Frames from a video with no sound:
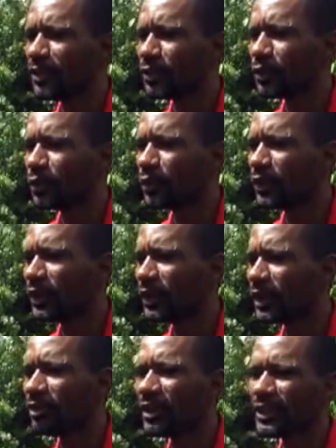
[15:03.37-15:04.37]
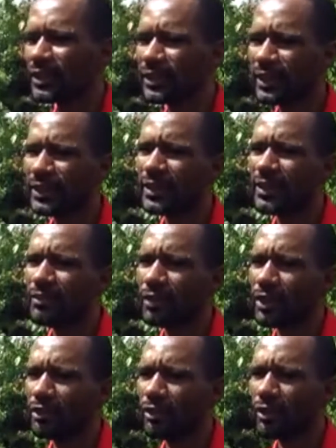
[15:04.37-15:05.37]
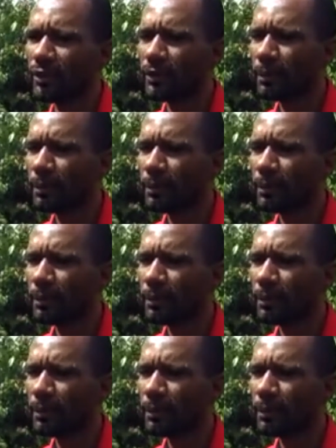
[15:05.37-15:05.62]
zoned that area as a sensitive area,